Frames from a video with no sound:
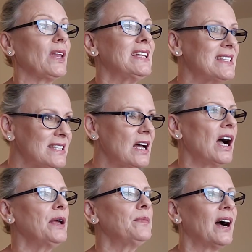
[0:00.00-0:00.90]
it's
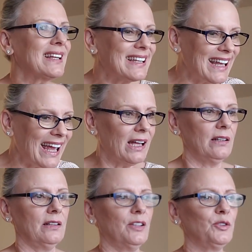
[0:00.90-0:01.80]
time
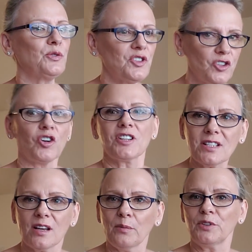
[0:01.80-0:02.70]
again to start
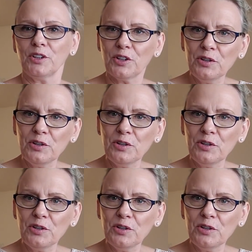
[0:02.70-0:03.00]
something